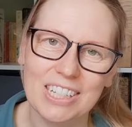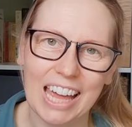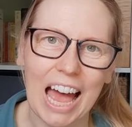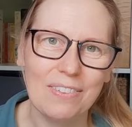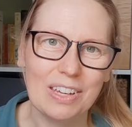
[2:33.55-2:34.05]
so
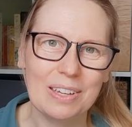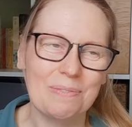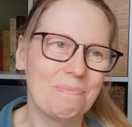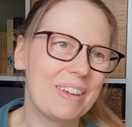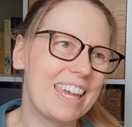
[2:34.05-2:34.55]

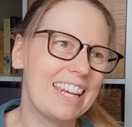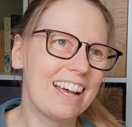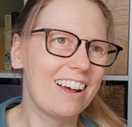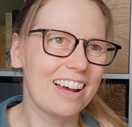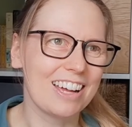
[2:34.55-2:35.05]
having been
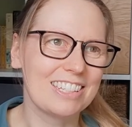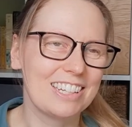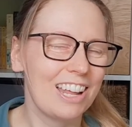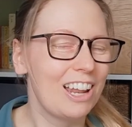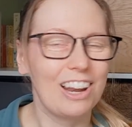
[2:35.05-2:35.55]
asked